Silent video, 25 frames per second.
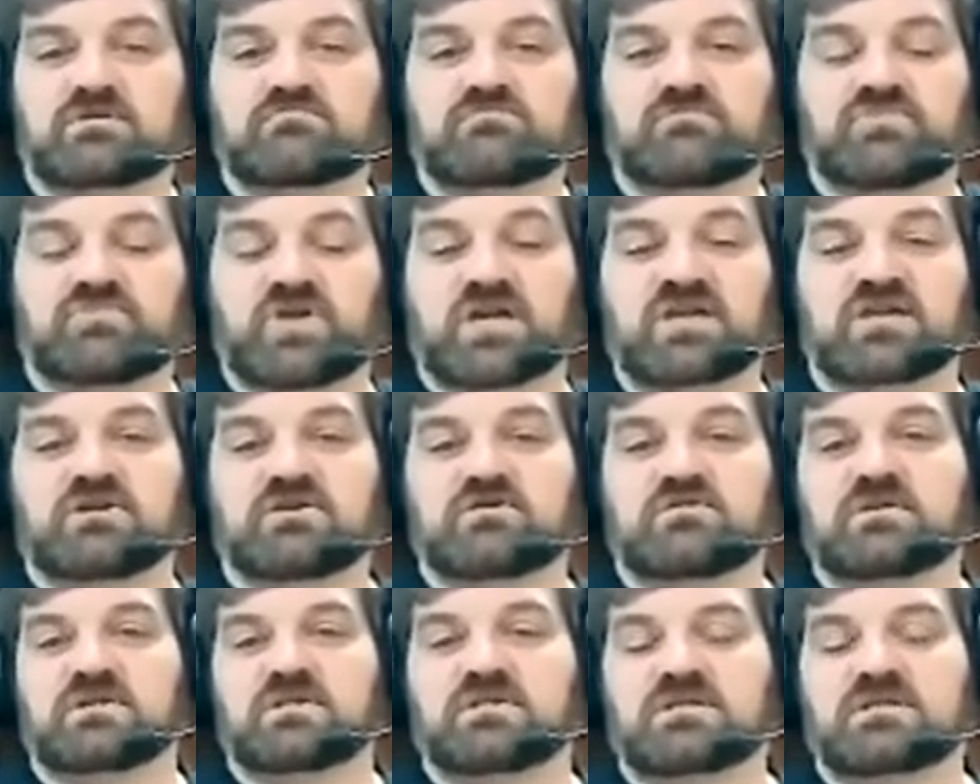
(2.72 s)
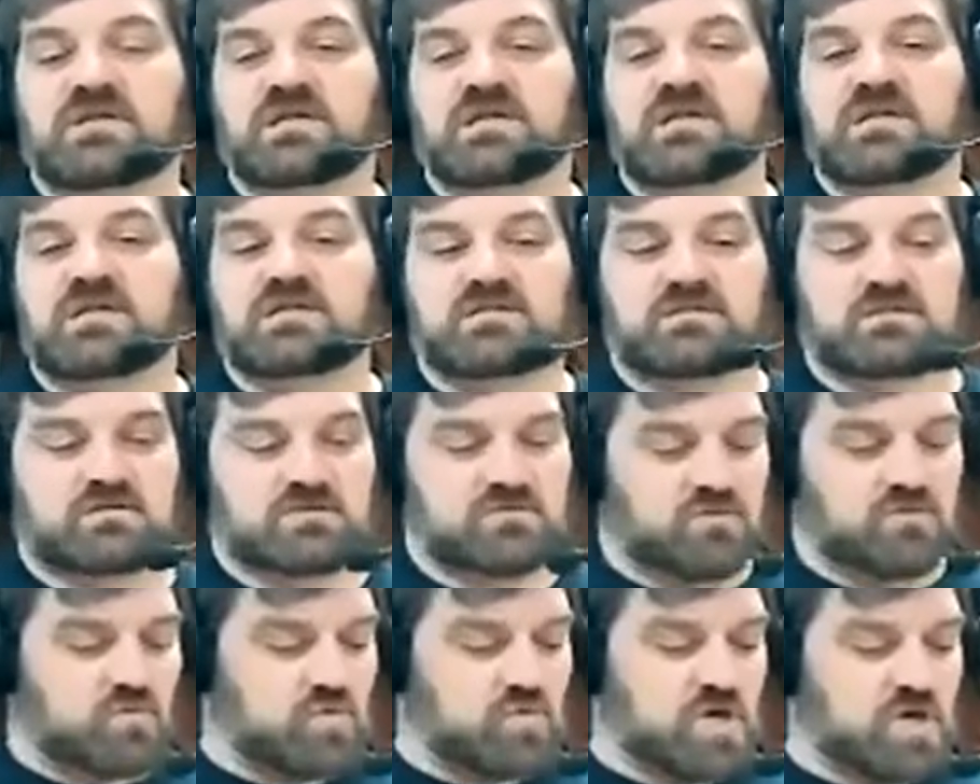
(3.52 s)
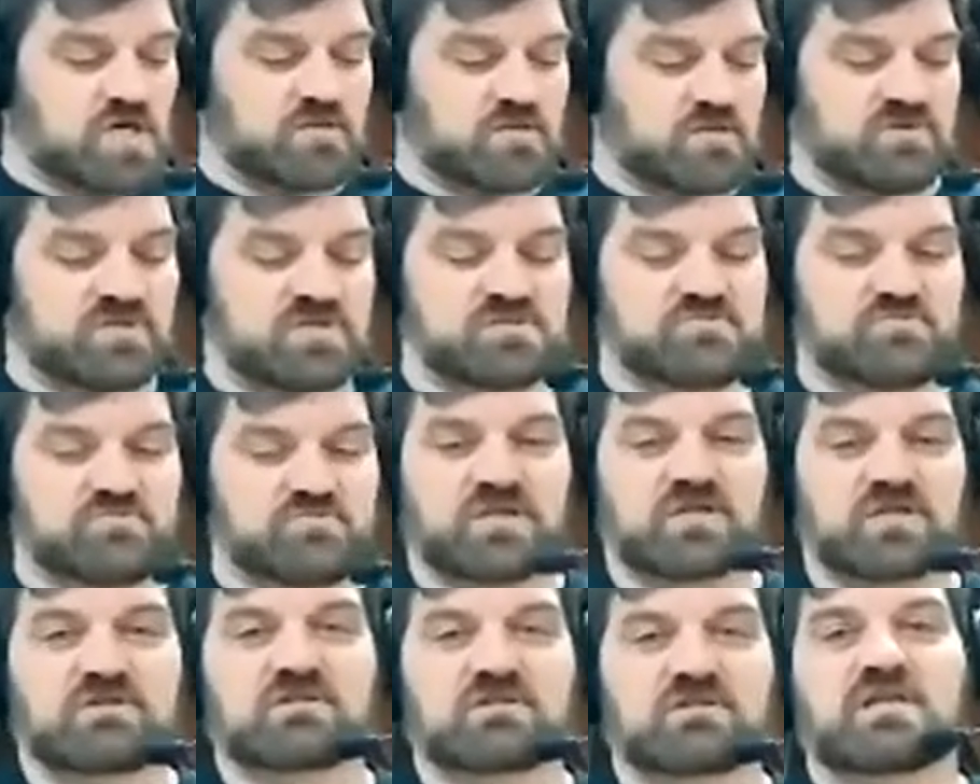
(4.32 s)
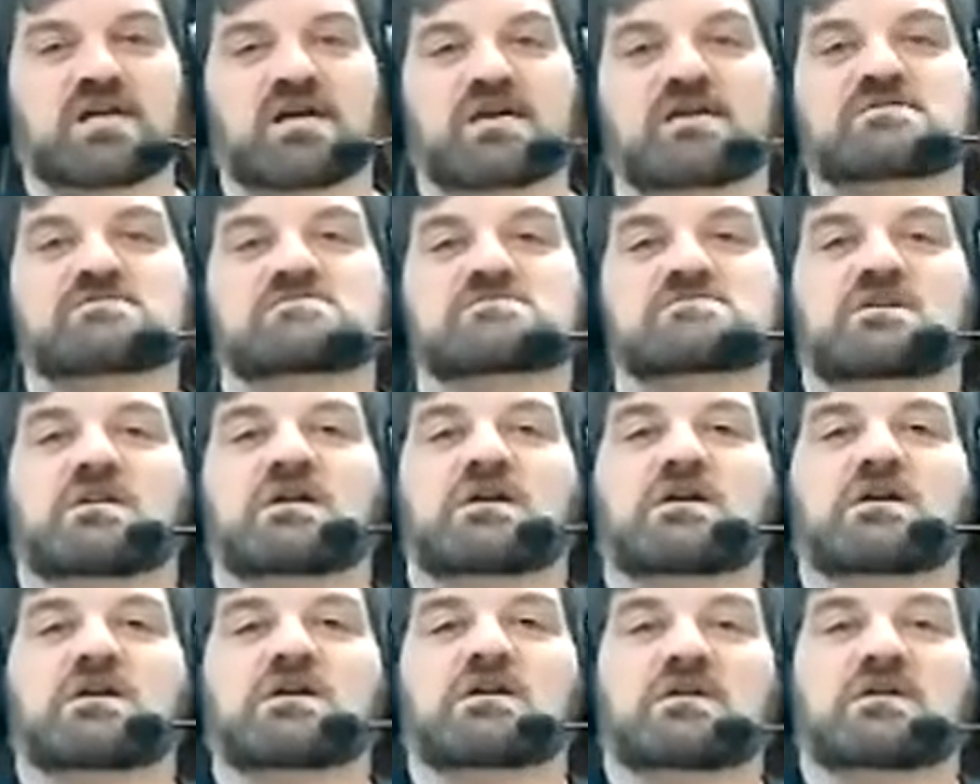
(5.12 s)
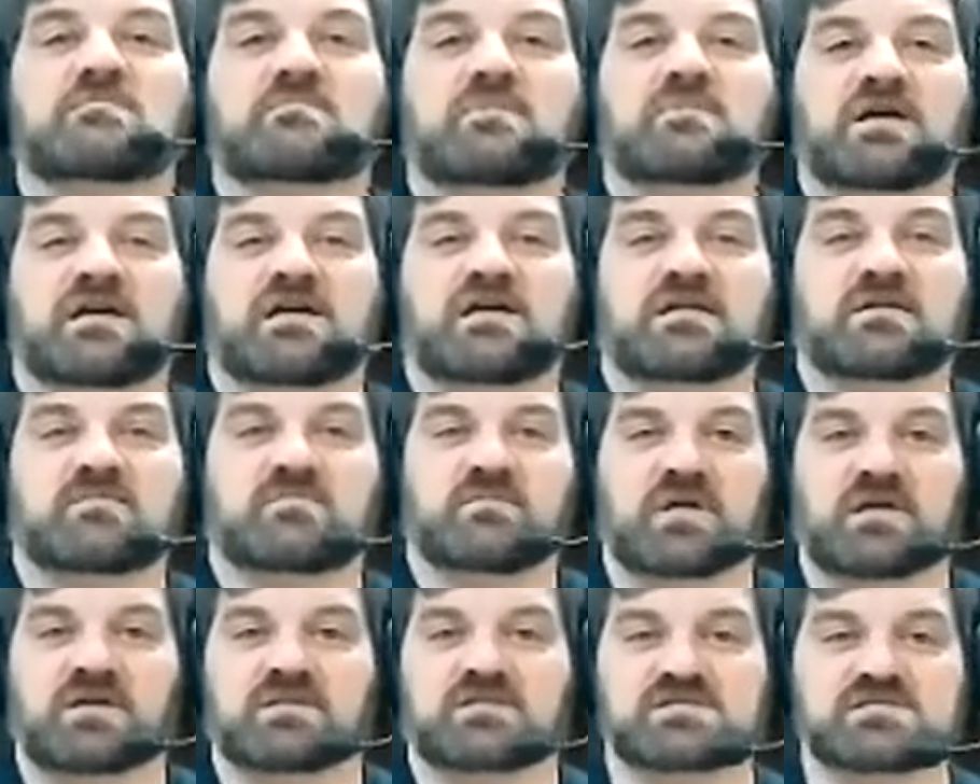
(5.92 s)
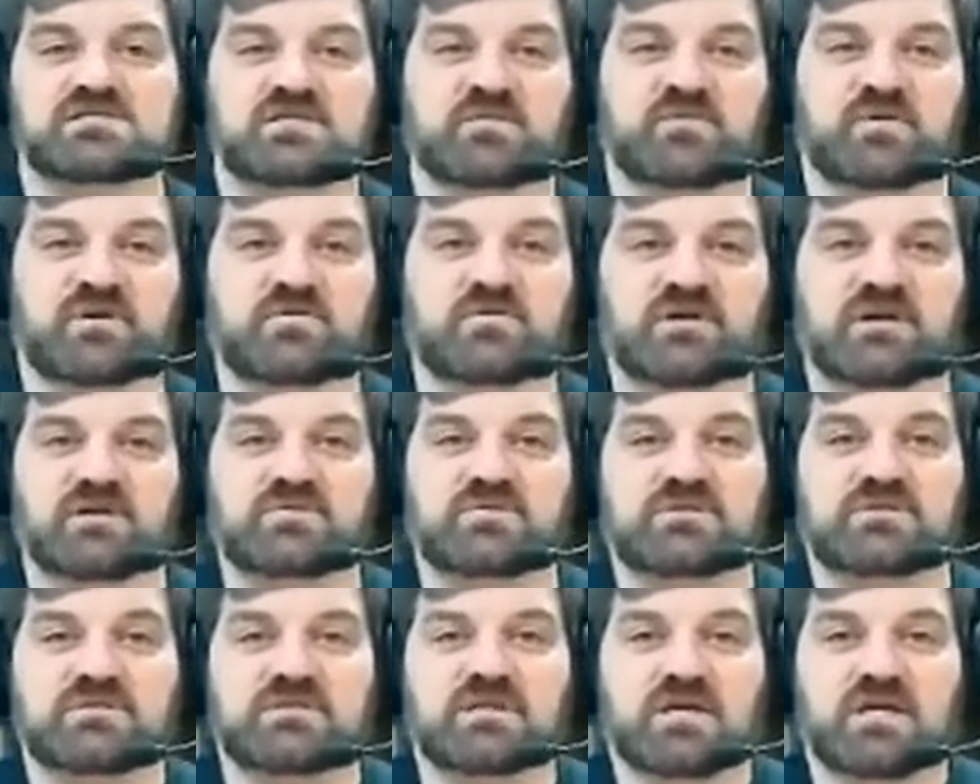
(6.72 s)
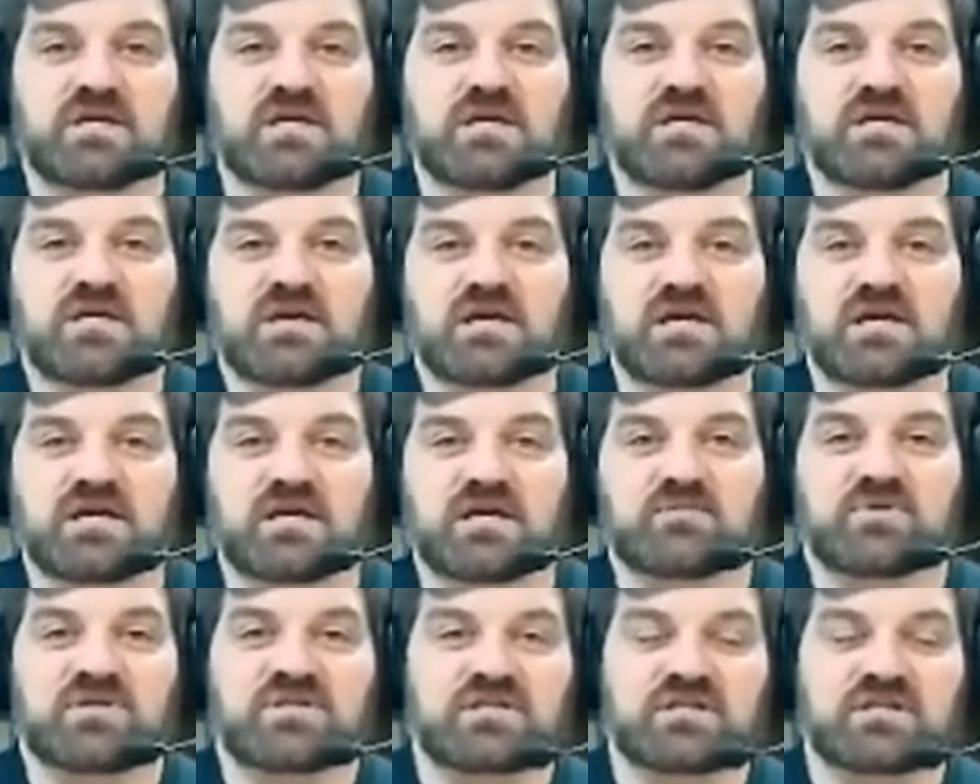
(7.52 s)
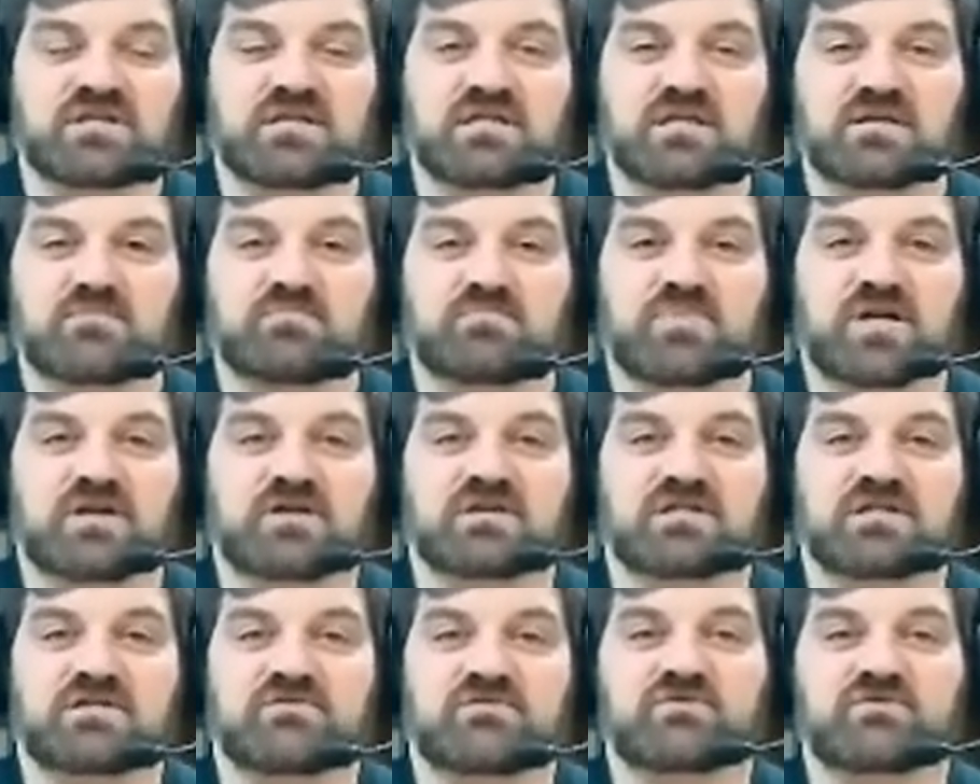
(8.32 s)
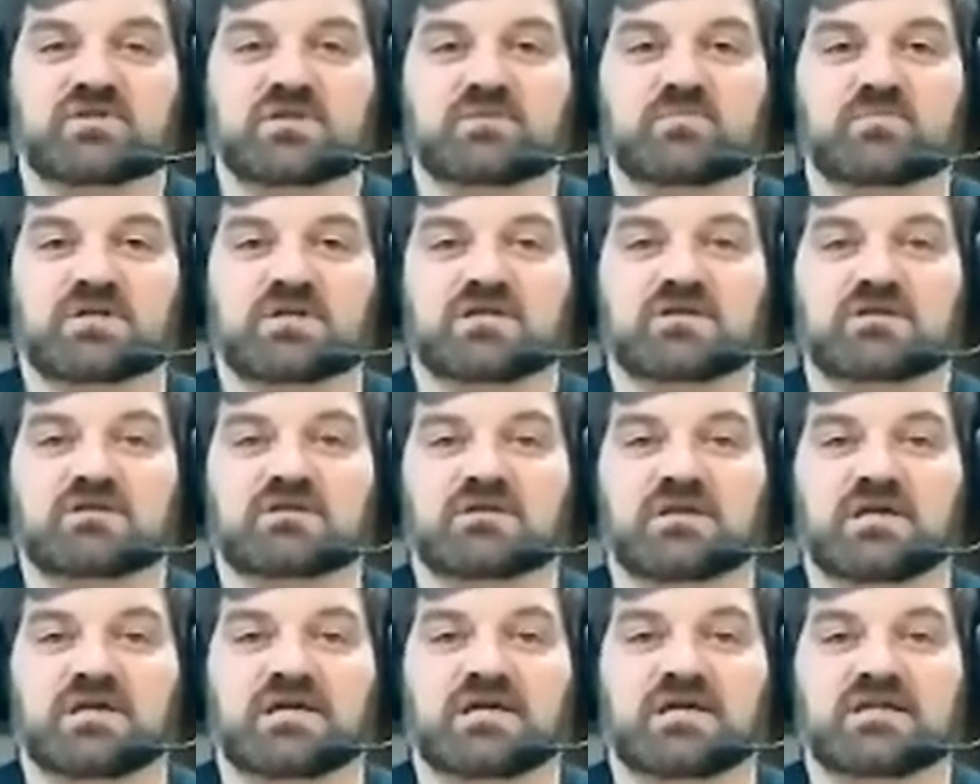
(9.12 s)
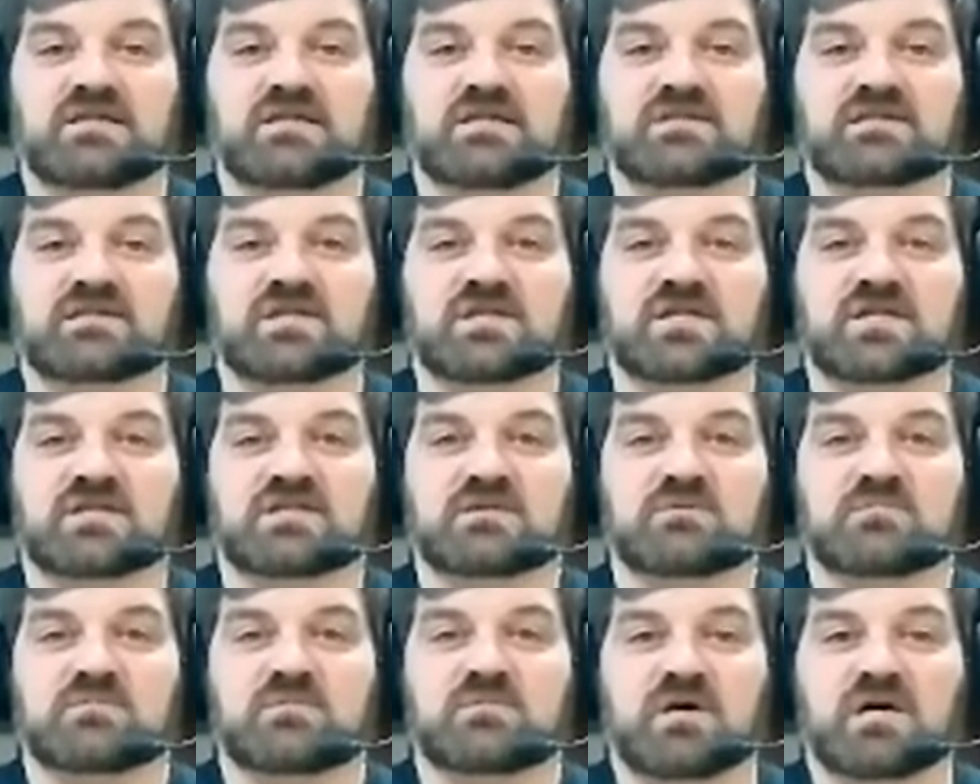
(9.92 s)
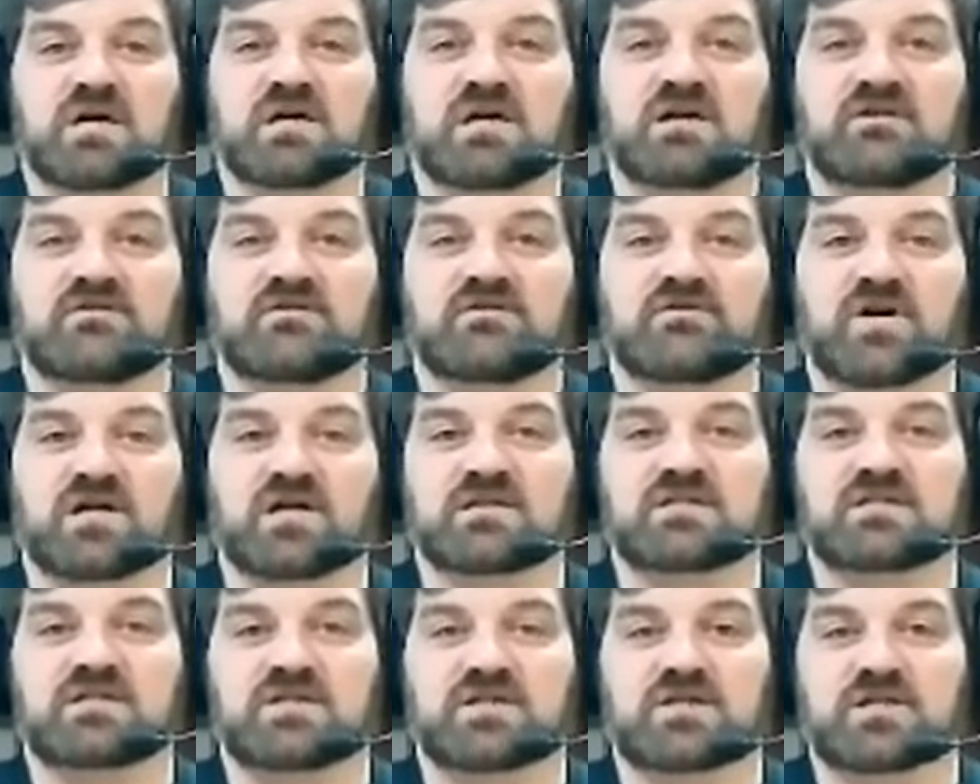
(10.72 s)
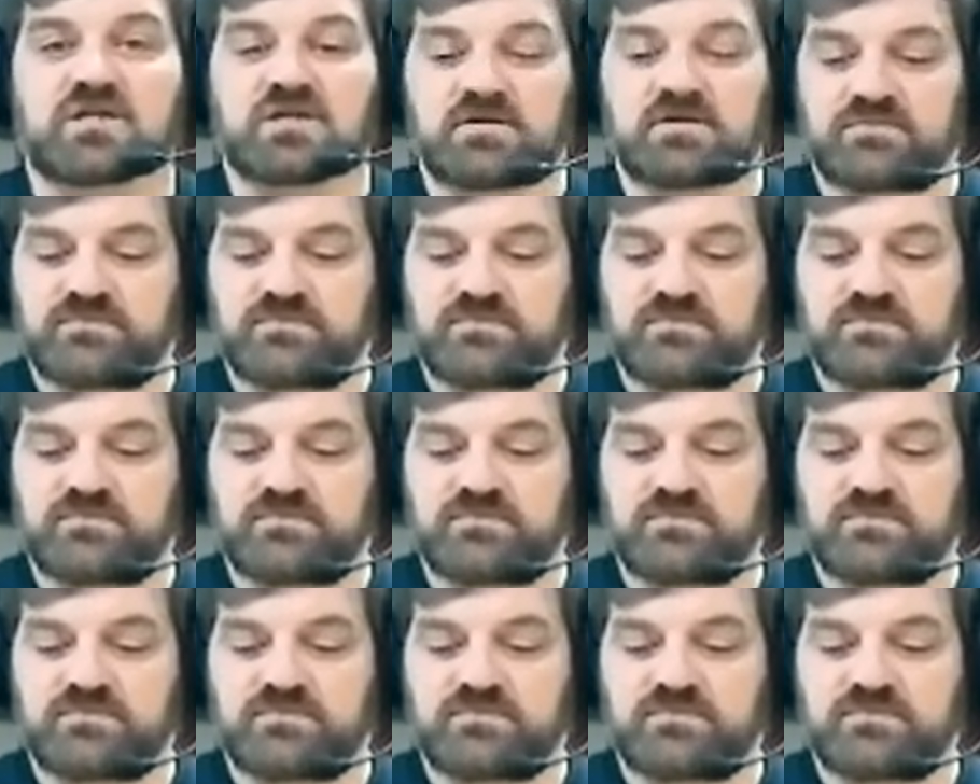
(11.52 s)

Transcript: thank you, and welcome to this particular class. I am Alasdair Mac Roibeirt. I'm in the Barony of Glenmere and the Kingdom of Ontir.